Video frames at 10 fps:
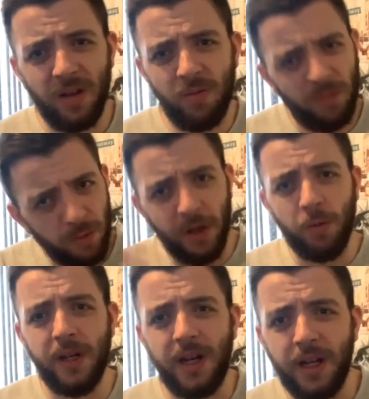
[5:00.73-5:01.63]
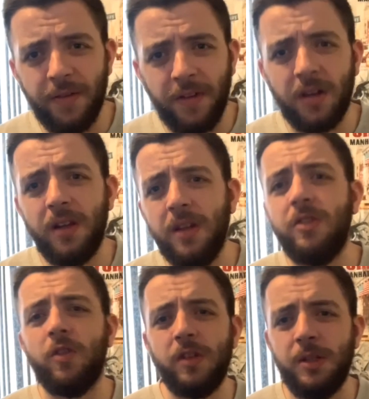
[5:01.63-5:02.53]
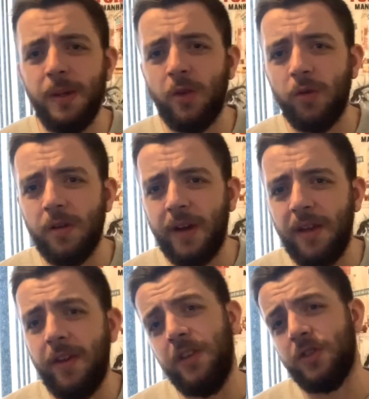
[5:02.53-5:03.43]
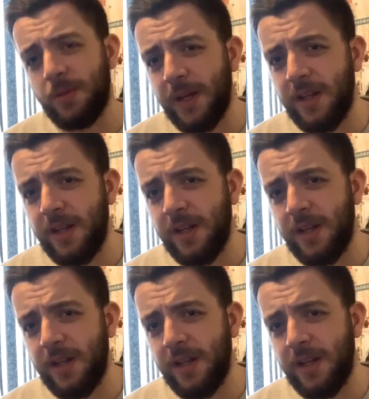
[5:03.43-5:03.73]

we'll deal with that after, as long as we don't let Rangers win.